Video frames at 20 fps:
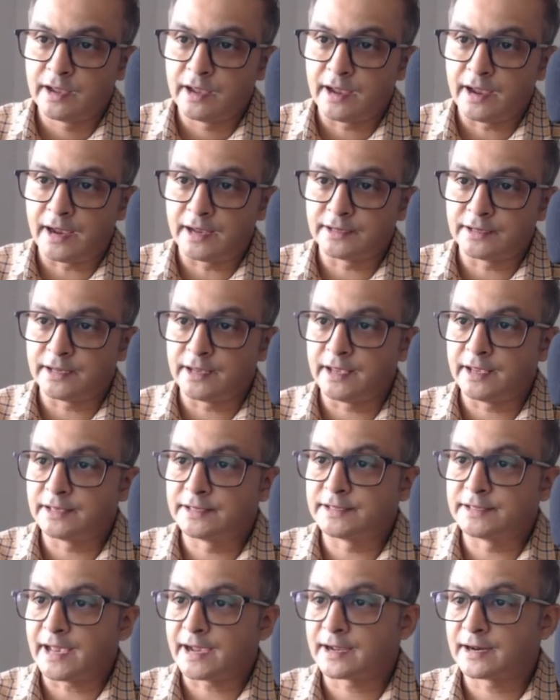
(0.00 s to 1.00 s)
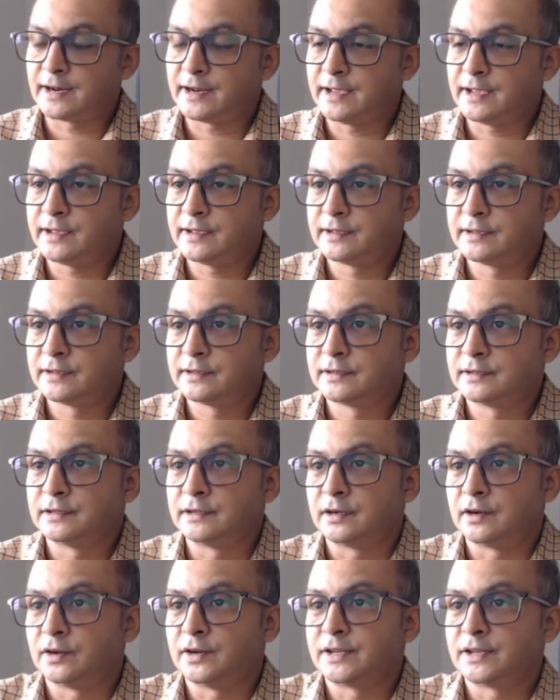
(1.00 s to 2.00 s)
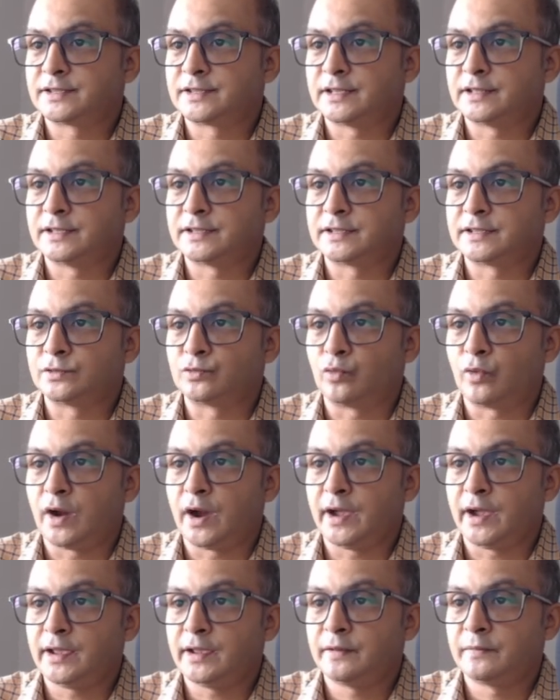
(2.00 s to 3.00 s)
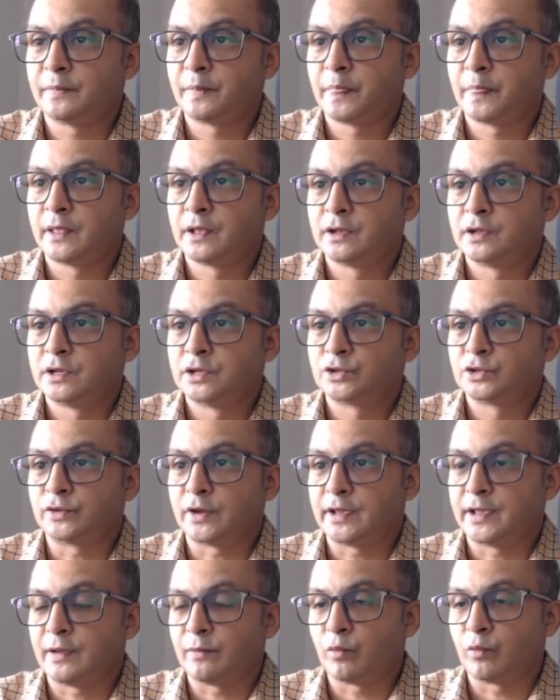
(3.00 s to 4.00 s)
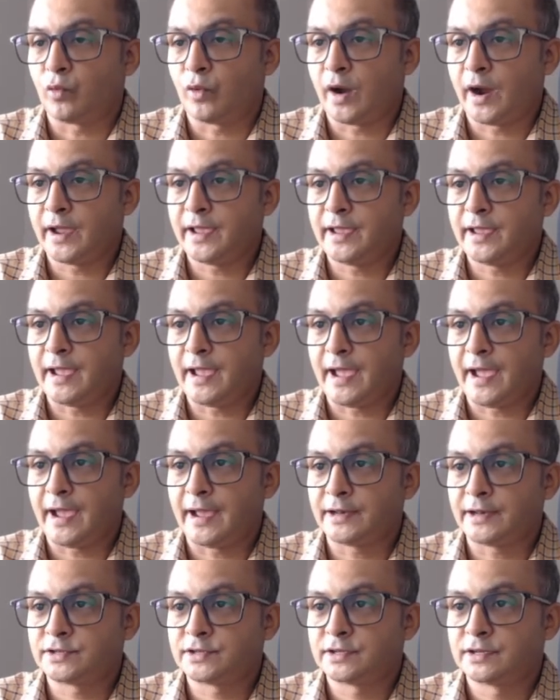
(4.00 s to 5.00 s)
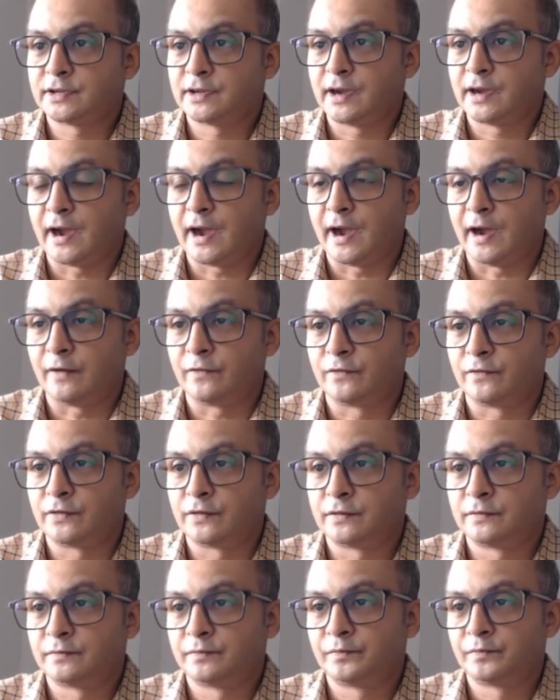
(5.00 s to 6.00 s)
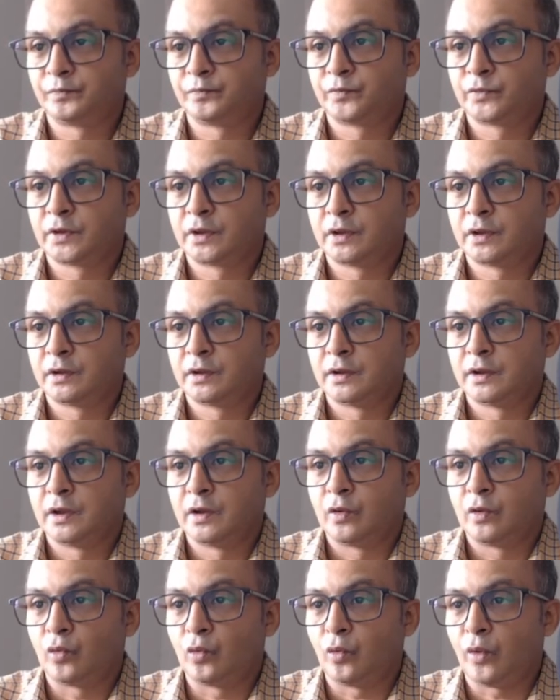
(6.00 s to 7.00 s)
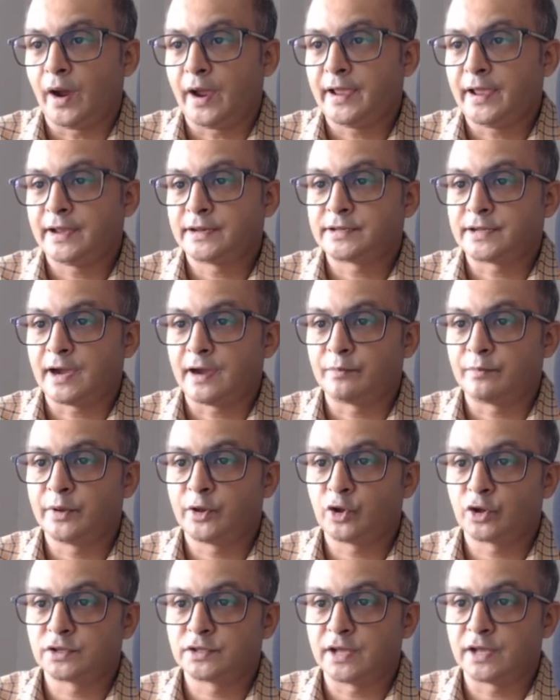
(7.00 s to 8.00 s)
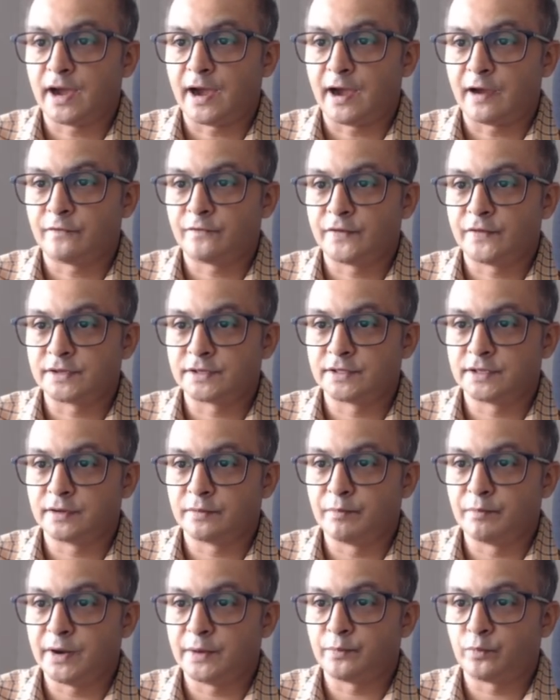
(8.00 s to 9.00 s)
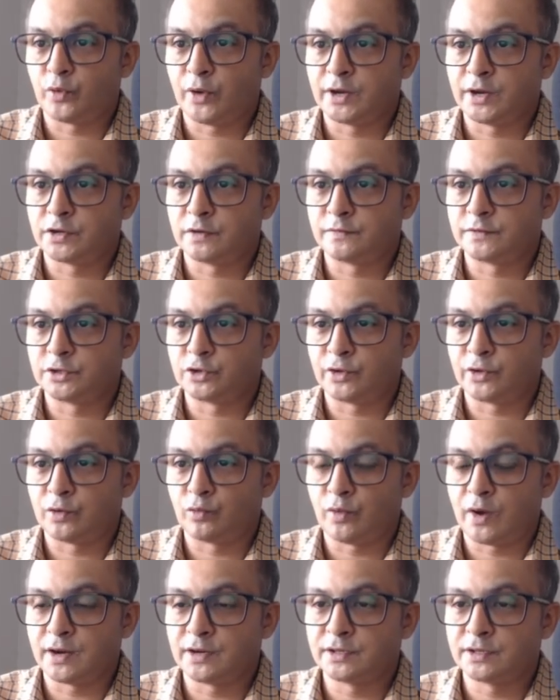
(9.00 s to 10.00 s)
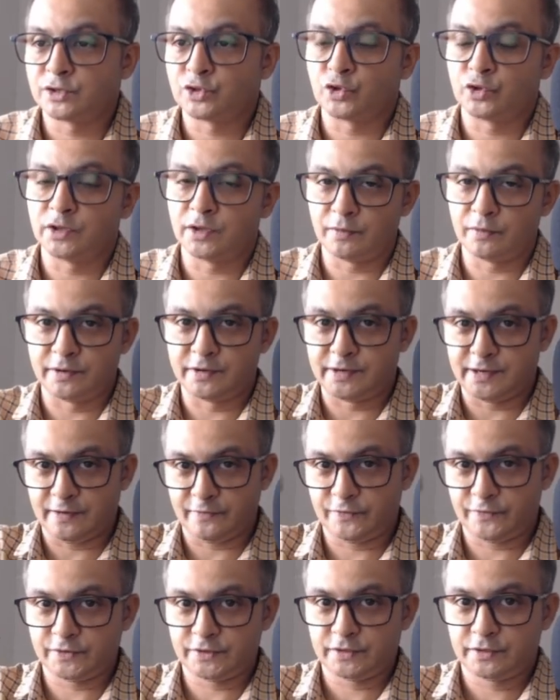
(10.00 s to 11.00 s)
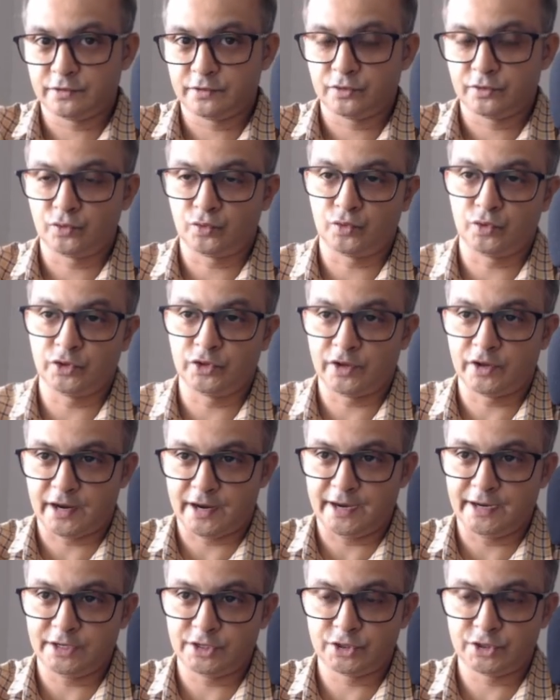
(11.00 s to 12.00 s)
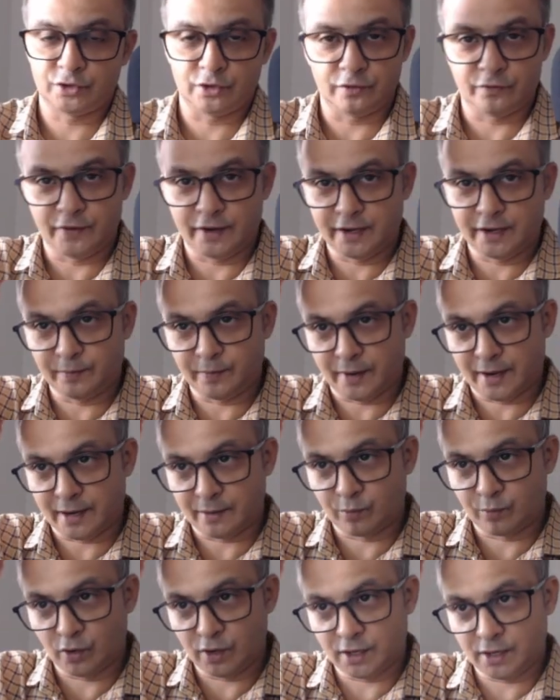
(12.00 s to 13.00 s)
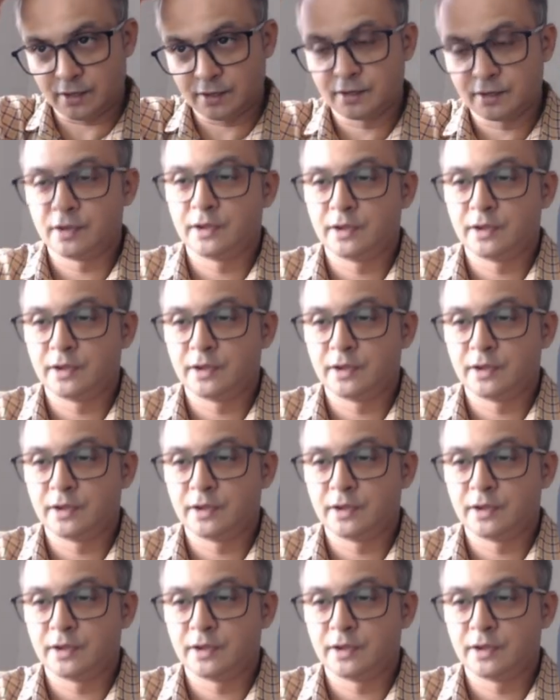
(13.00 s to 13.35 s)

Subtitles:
as exactly, let's say this is y, so I have y at half. Y at half because the half is the midpoint of 0 and 1, so the depth or the height of any parabola